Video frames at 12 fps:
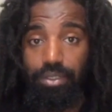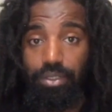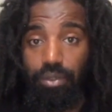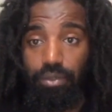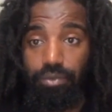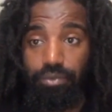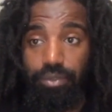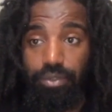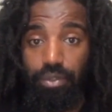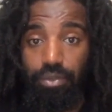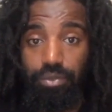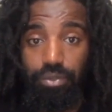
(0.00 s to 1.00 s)
So
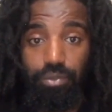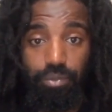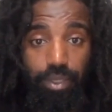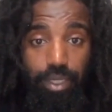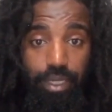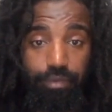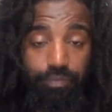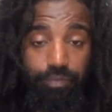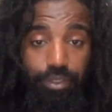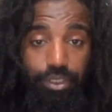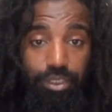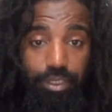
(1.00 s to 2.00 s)
those are what I
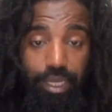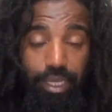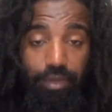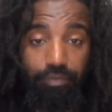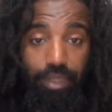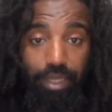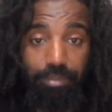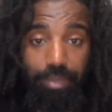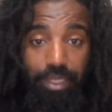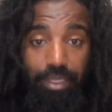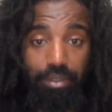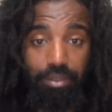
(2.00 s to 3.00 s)
officially have like
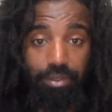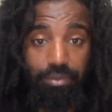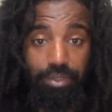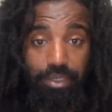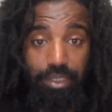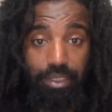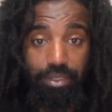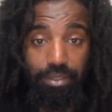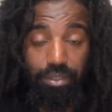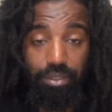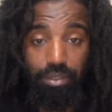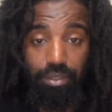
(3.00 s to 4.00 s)
my LLC
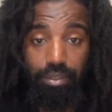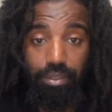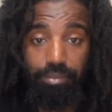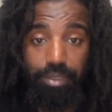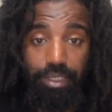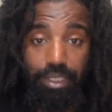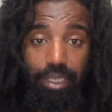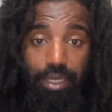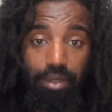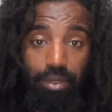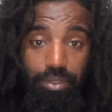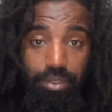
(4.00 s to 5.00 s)
under, but then
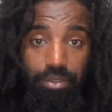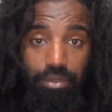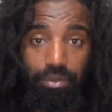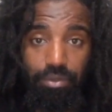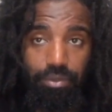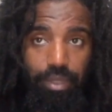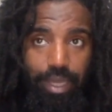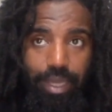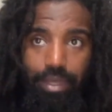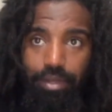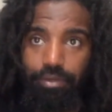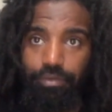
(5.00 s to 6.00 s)
I also
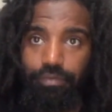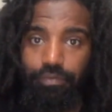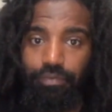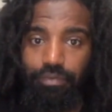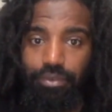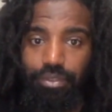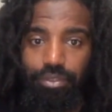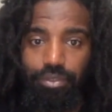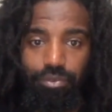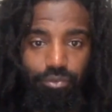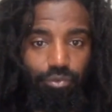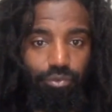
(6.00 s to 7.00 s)
have
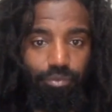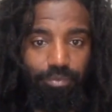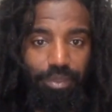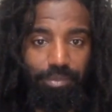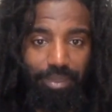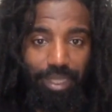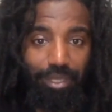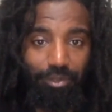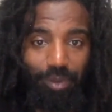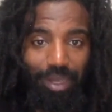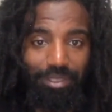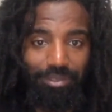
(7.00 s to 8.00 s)
the group, the
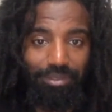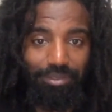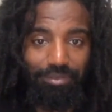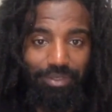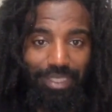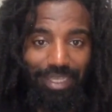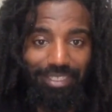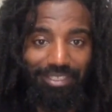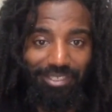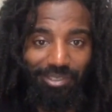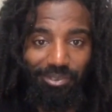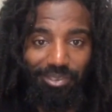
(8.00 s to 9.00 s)
Black Riders of San
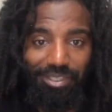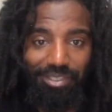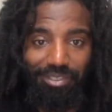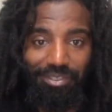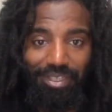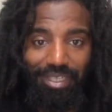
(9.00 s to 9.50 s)
Antonio,